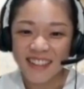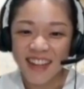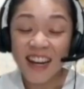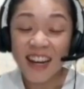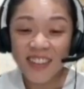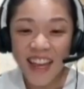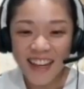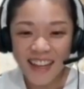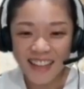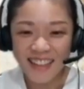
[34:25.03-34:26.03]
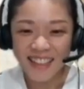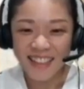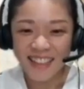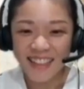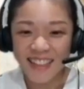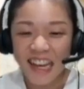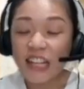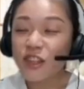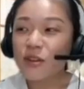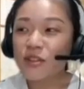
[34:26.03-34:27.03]
I love the analogy.
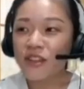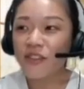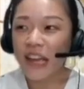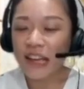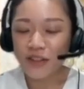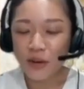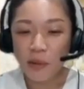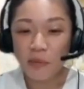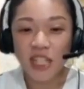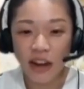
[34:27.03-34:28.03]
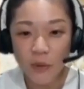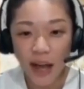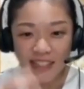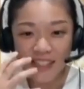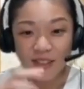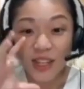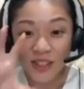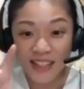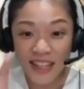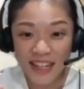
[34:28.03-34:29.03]
Like so if you don't mind me sharing what I see when
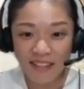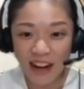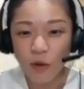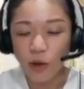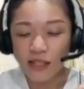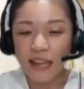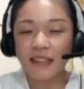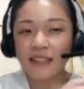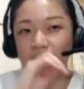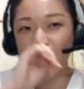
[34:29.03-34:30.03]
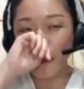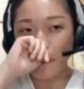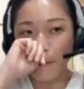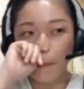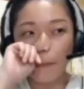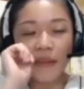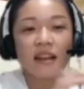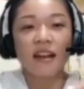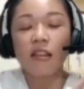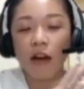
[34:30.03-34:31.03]
you said that, right? Was like this
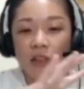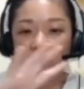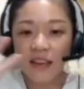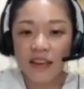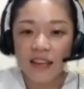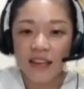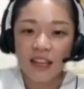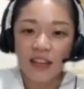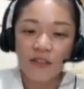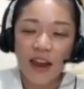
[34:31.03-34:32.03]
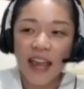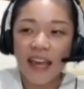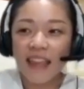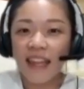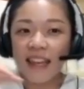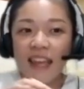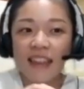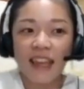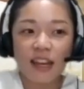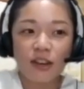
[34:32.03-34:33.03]
cloth, right?
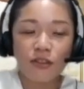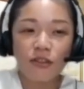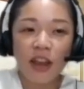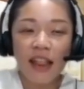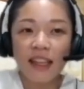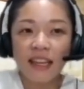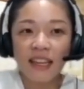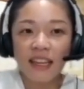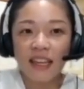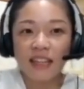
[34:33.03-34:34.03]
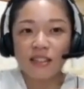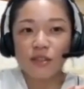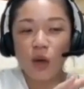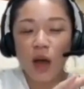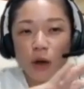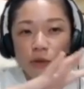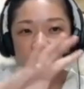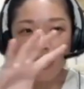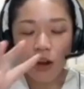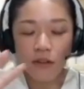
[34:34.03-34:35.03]
And reality is how
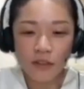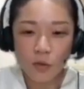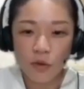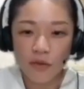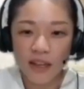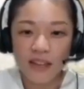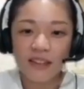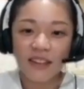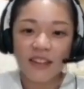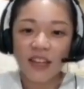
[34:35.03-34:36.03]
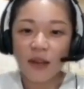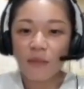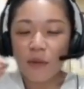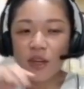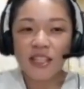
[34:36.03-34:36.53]
that cloth is woven. But when